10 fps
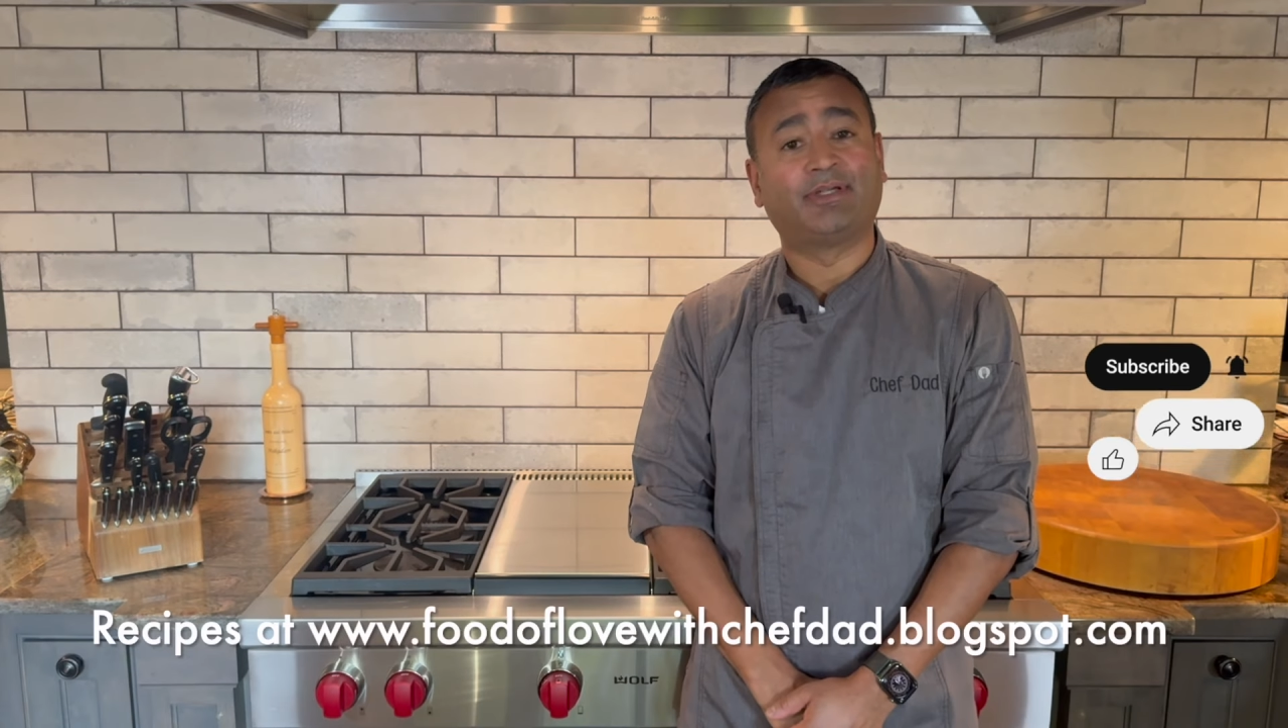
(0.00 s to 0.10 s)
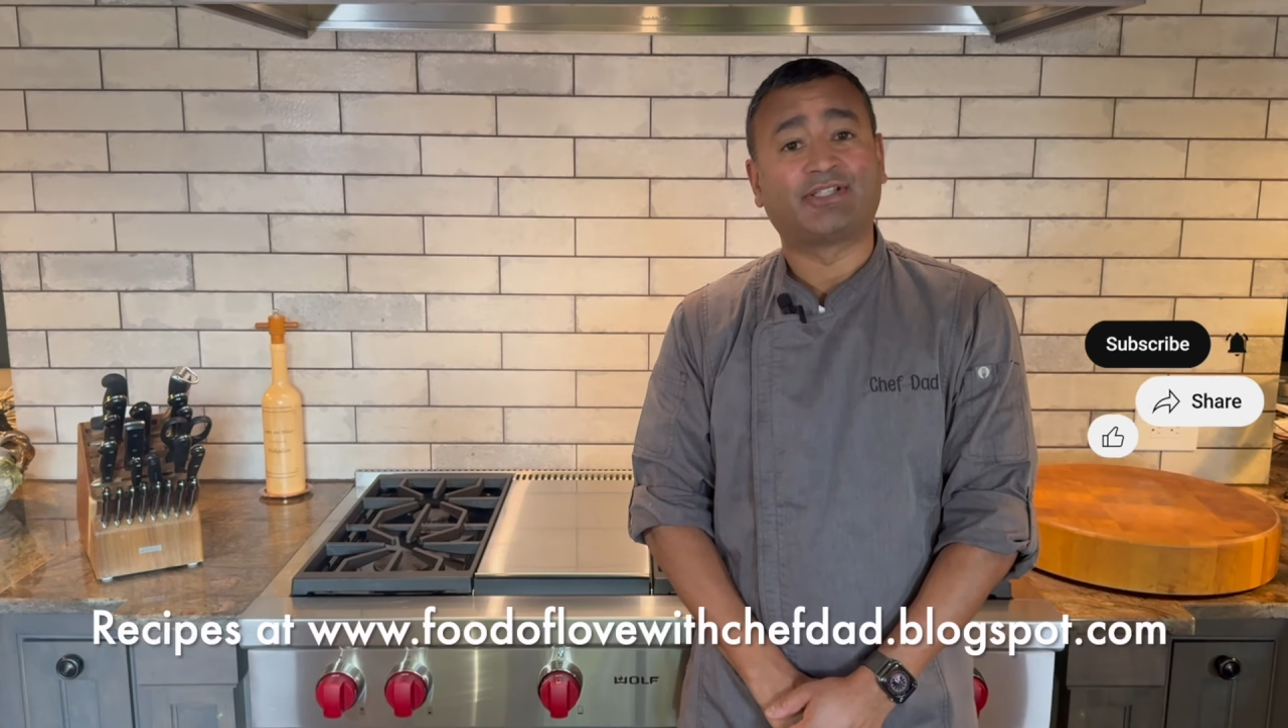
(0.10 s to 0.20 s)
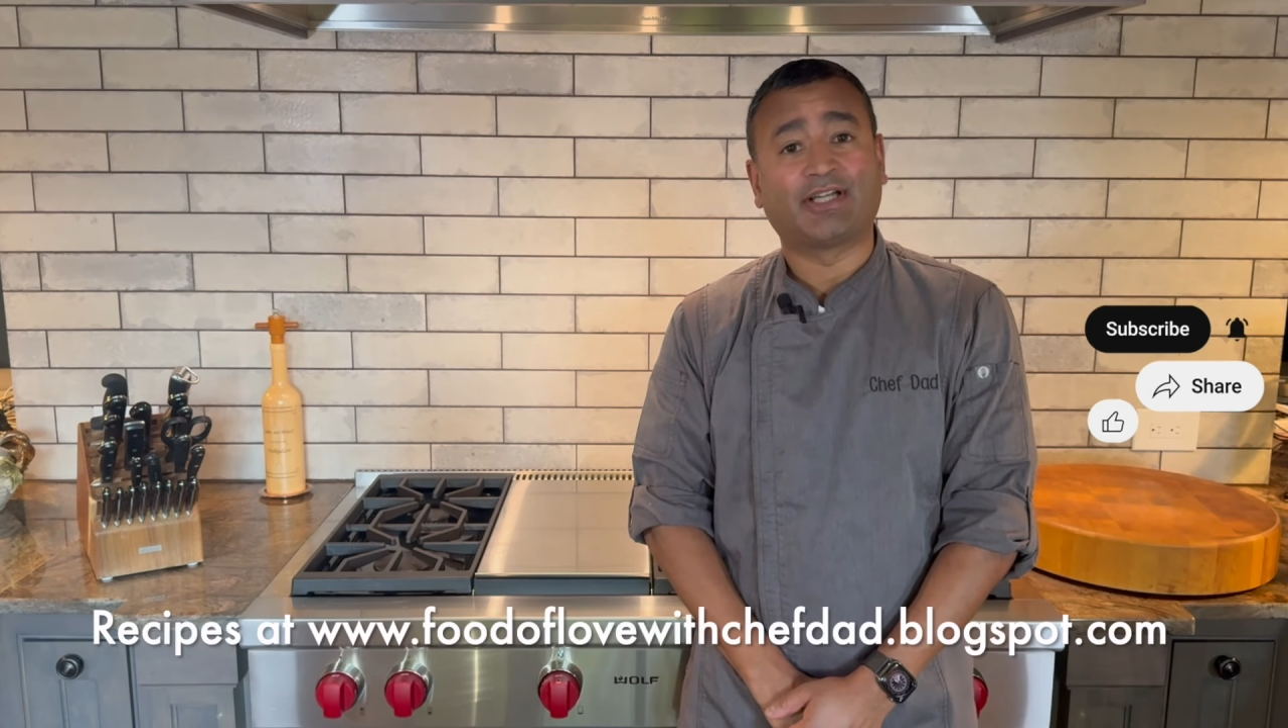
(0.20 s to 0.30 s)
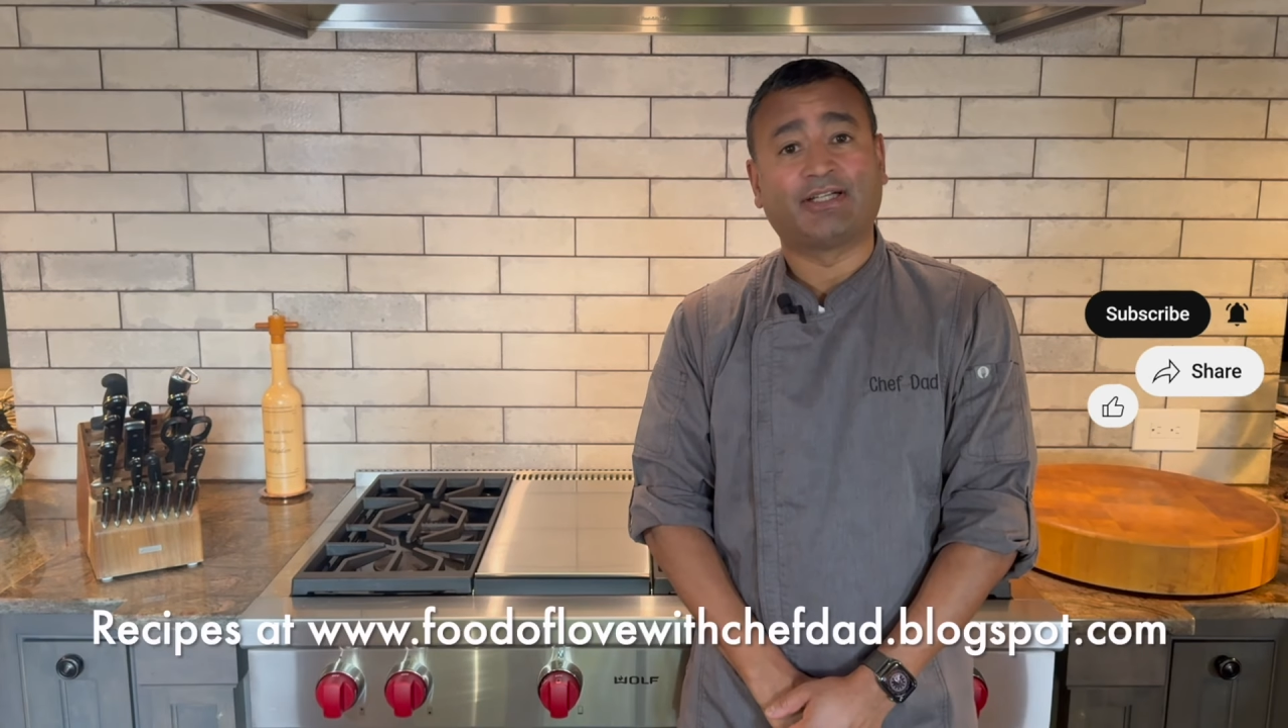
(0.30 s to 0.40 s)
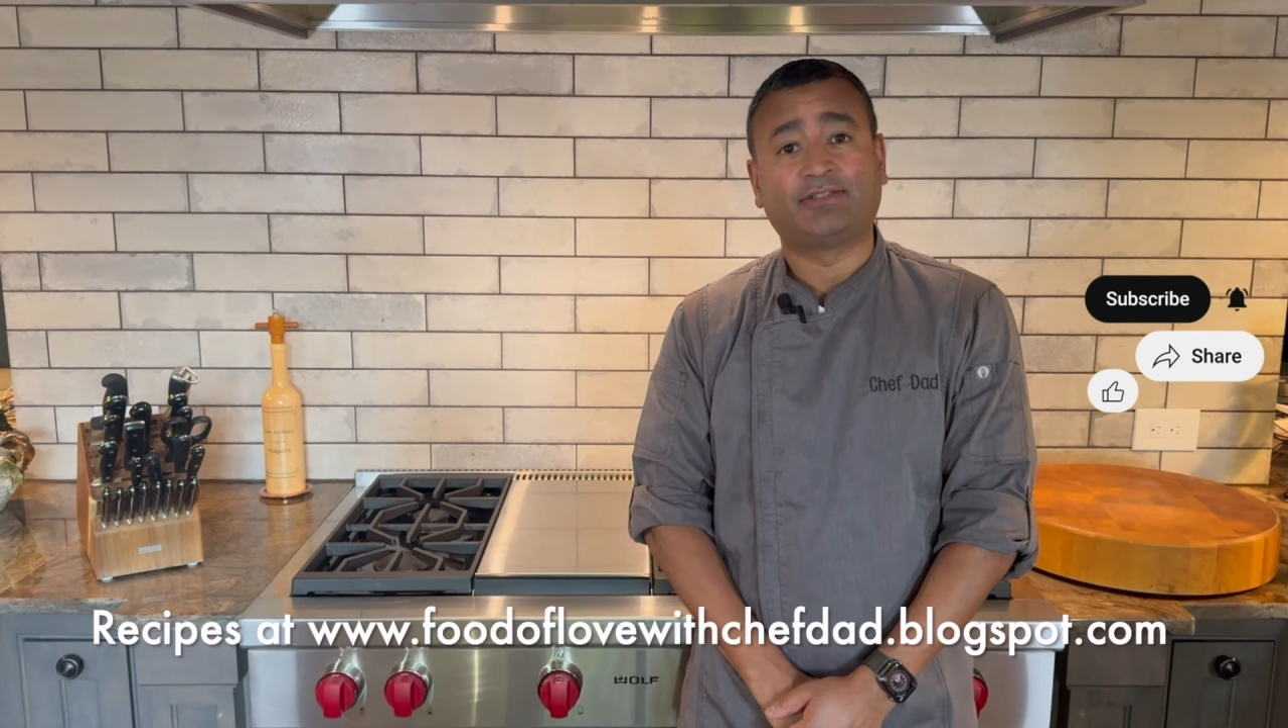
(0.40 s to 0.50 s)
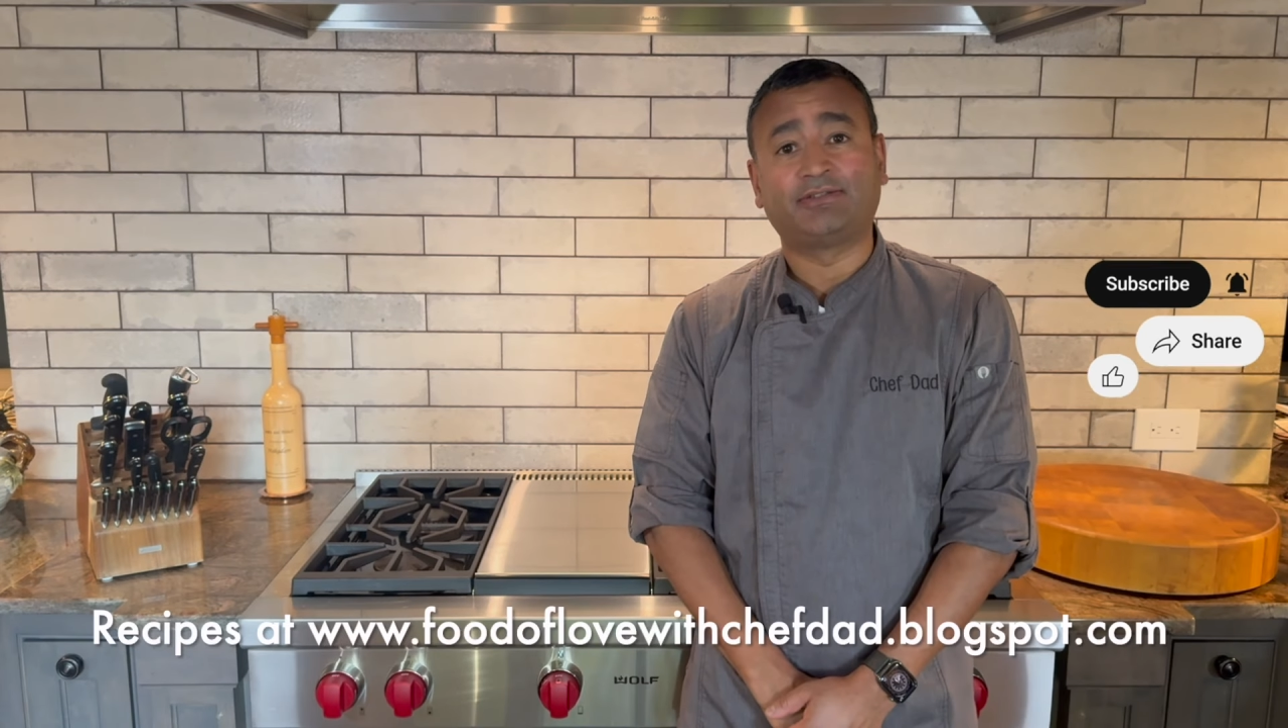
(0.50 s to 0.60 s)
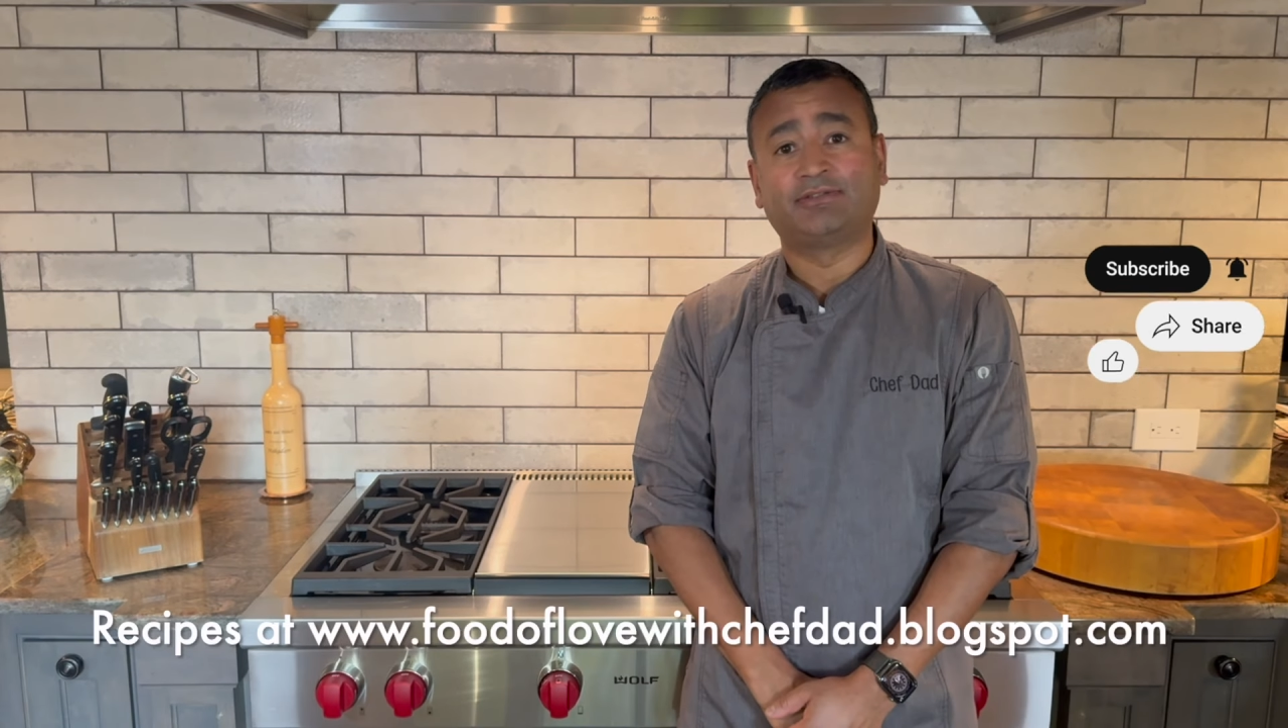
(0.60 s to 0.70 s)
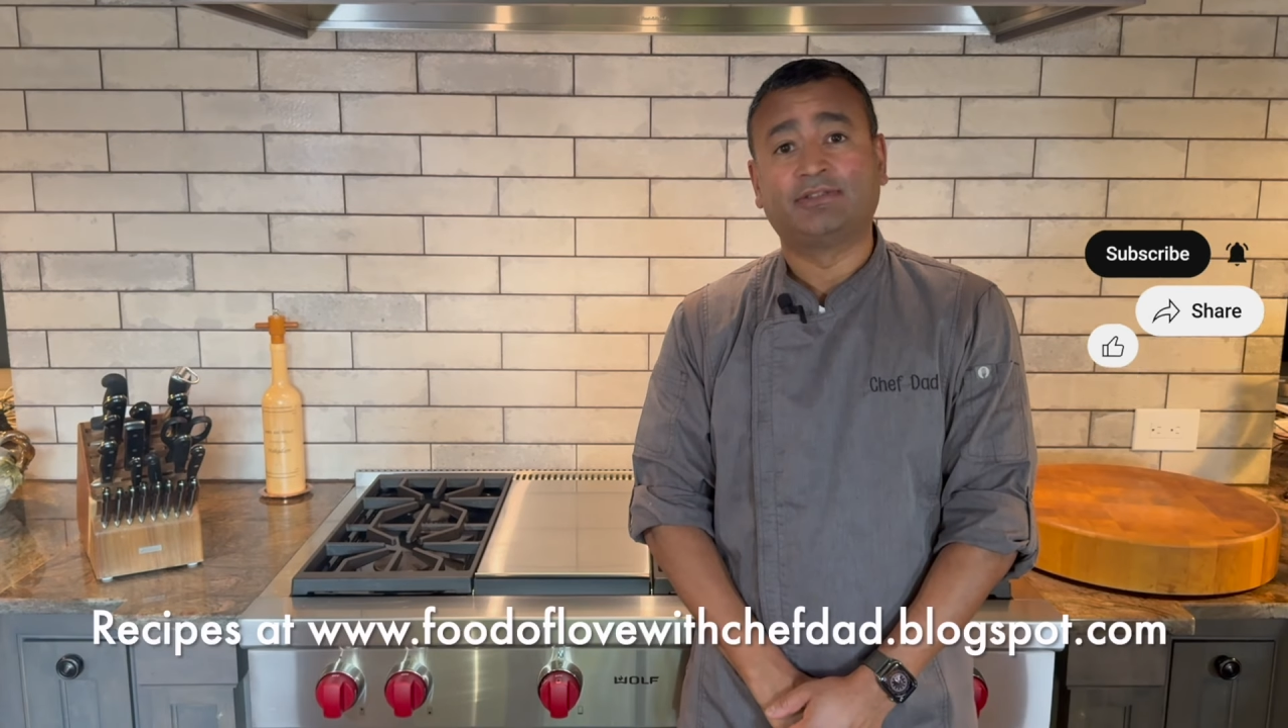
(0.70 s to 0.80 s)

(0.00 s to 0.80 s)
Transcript: my channel,